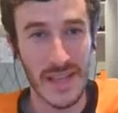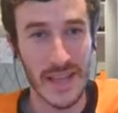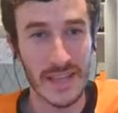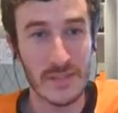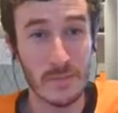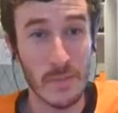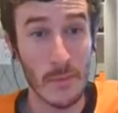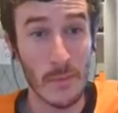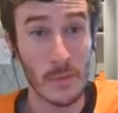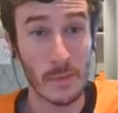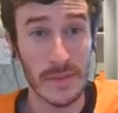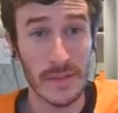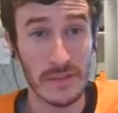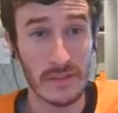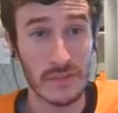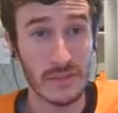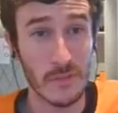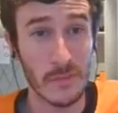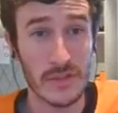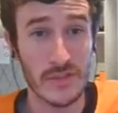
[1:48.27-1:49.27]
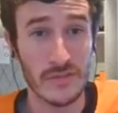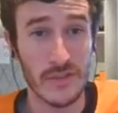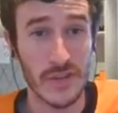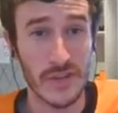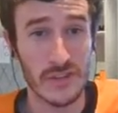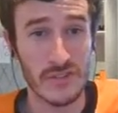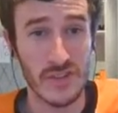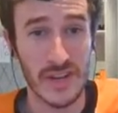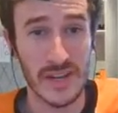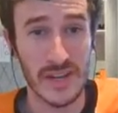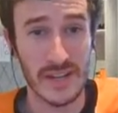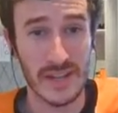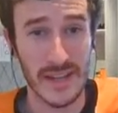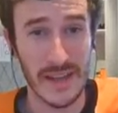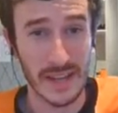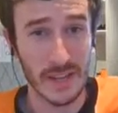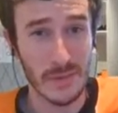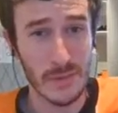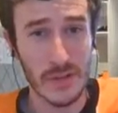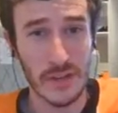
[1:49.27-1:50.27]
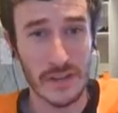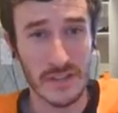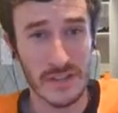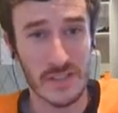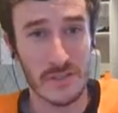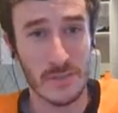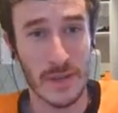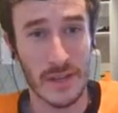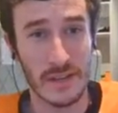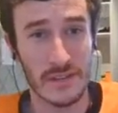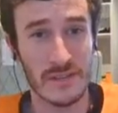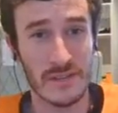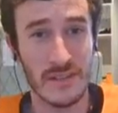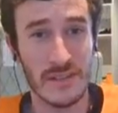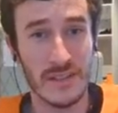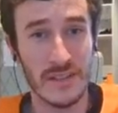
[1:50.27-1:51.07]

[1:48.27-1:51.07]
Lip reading: is probably the most frustrating element, I suspect.